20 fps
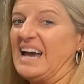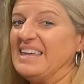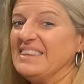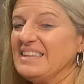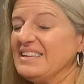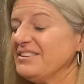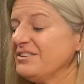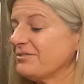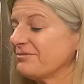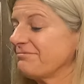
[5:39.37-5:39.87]

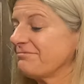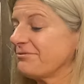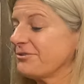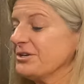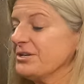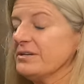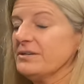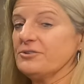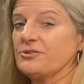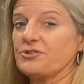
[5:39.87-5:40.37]
And these
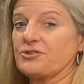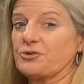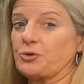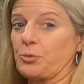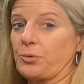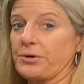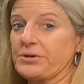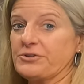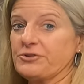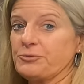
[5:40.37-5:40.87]
fridge
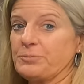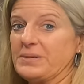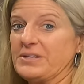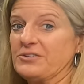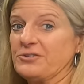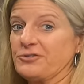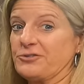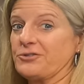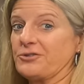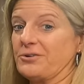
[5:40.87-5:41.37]
storage
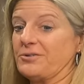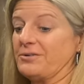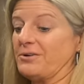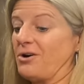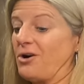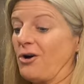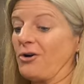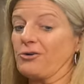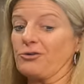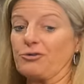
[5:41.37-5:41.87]
bins
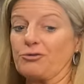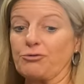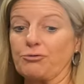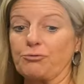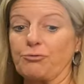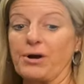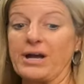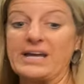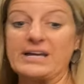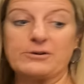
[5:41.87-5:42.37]
are
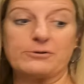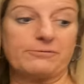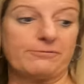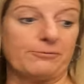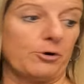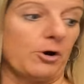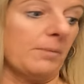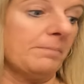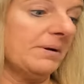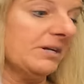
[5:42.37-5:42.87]
great
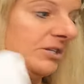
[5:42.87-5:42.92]
for a